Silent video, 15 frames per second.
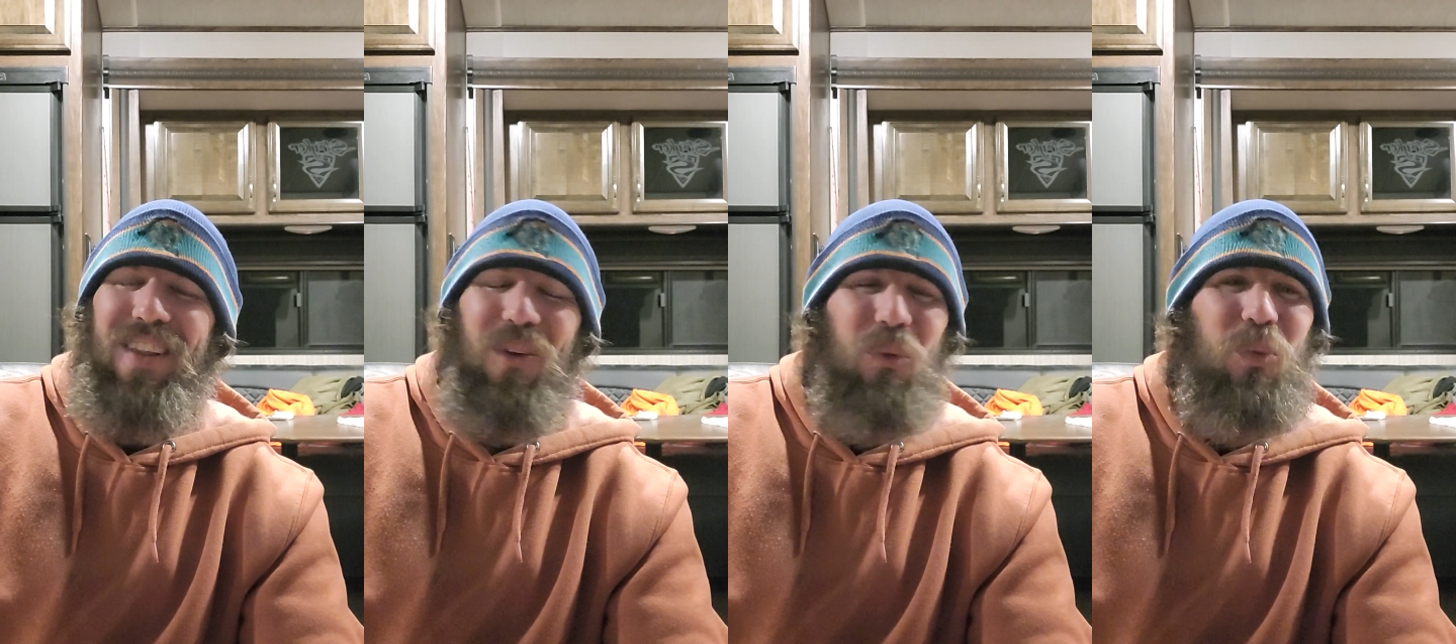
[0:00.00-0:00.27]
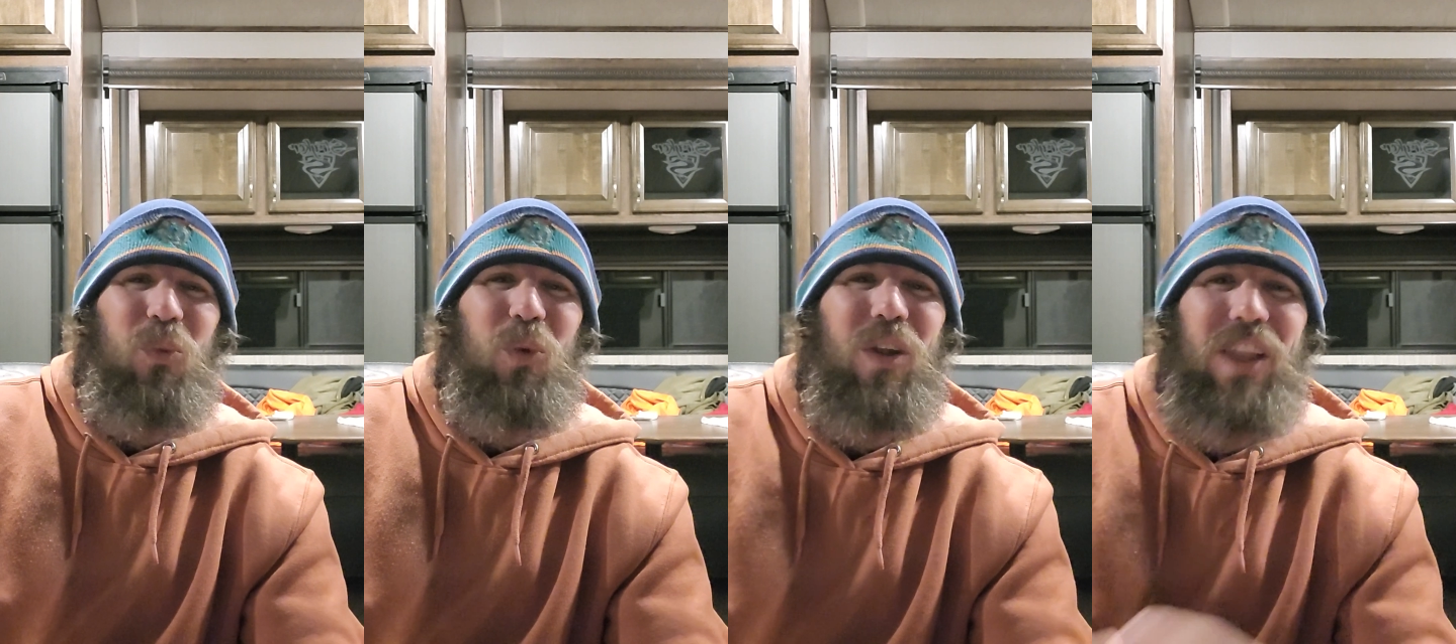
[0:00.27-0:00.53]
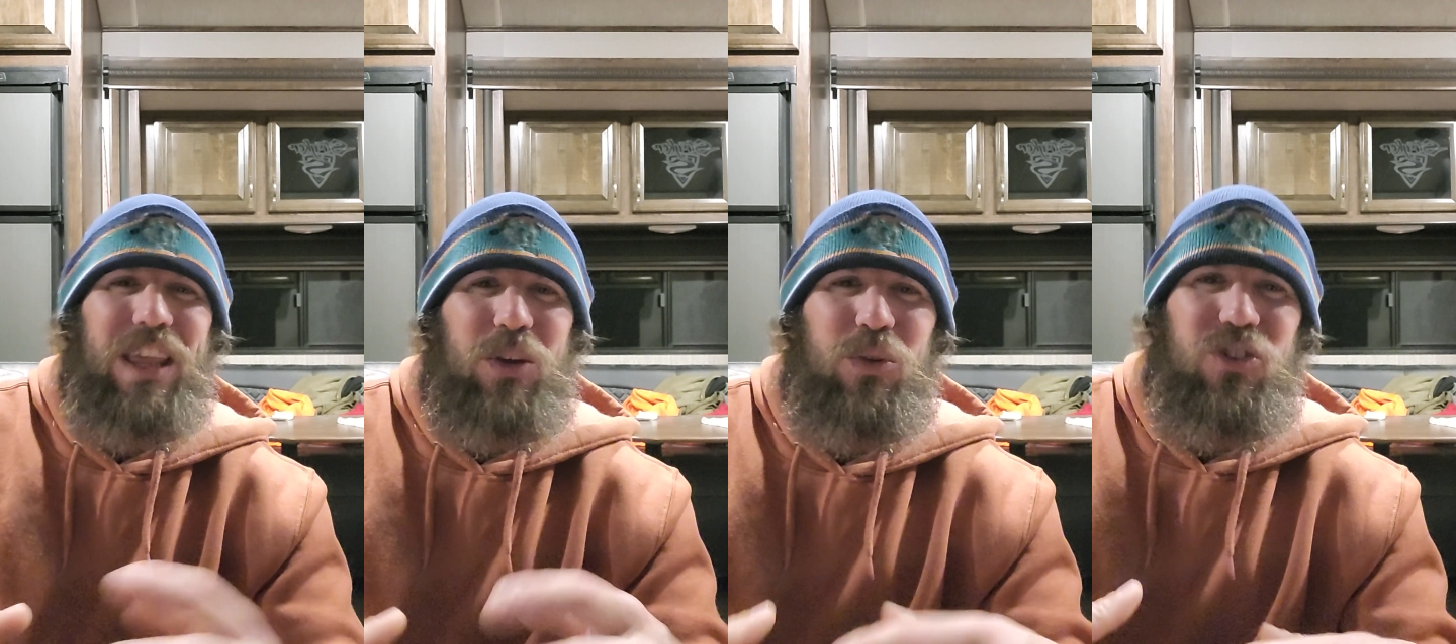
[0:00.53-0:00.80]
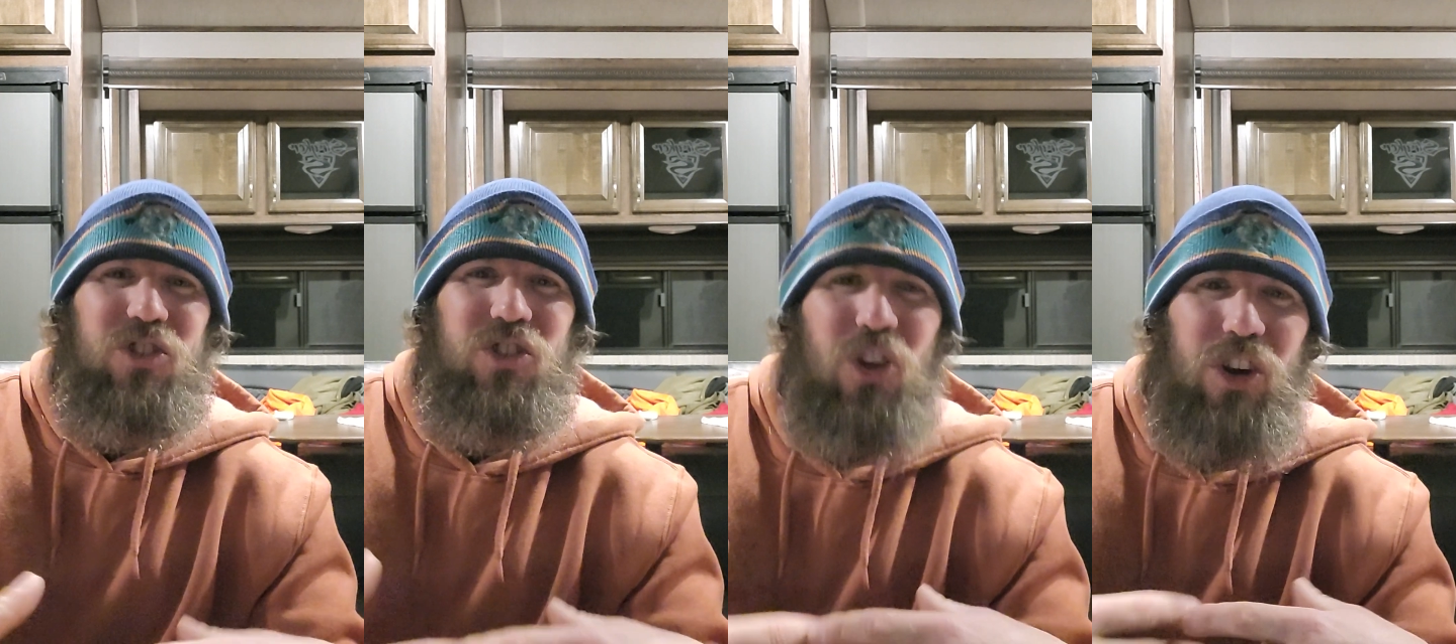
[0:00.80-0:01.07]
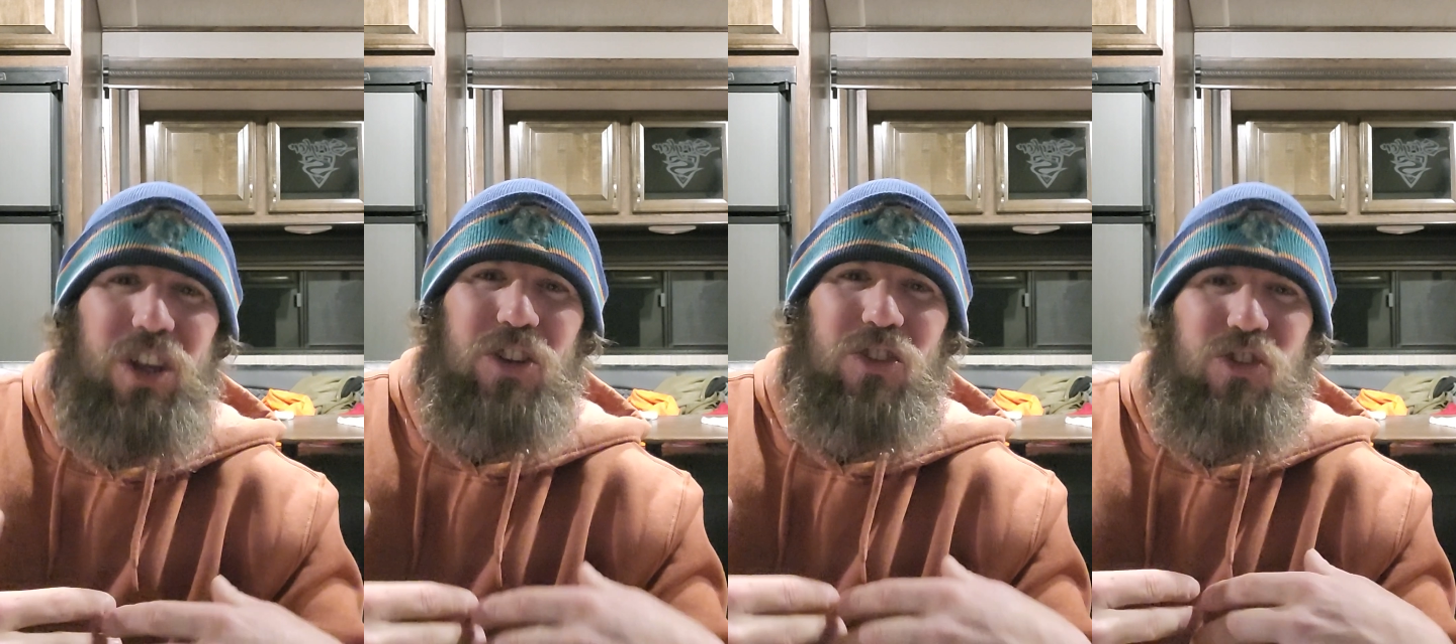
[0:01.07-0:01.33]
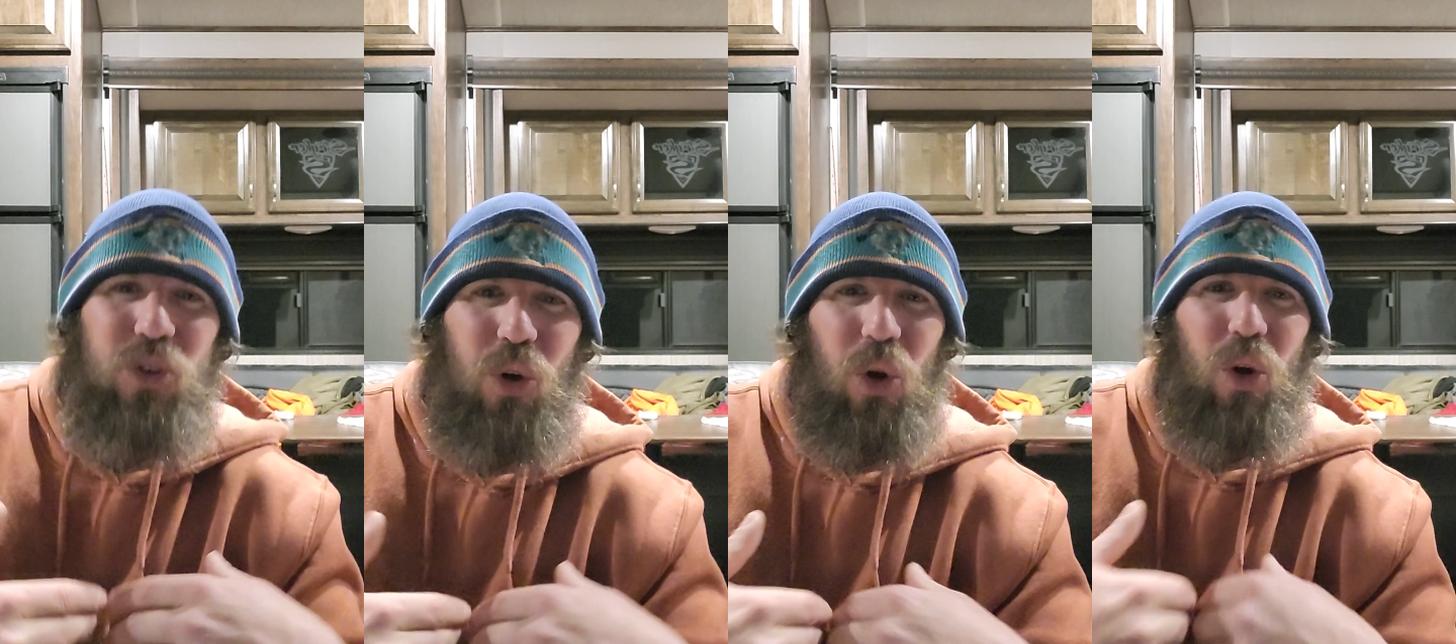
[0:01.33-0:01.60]
relinquish your
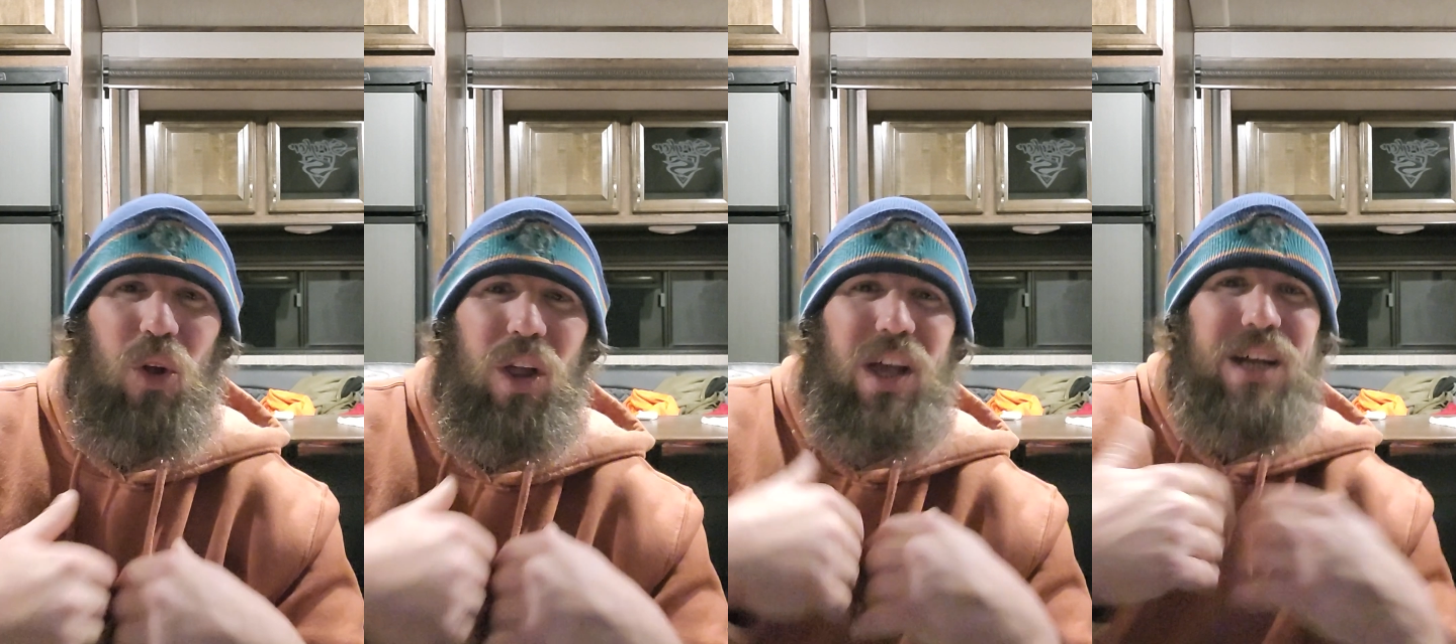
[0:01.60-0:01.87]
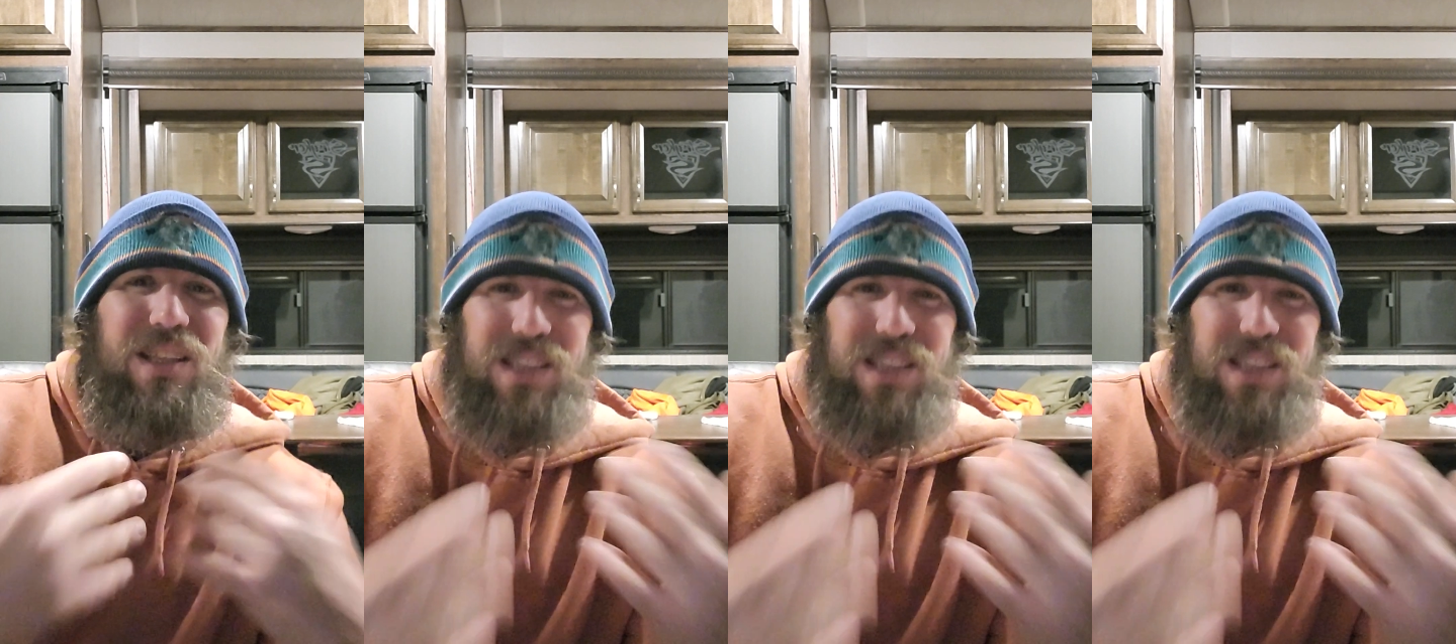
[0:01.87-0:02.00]
control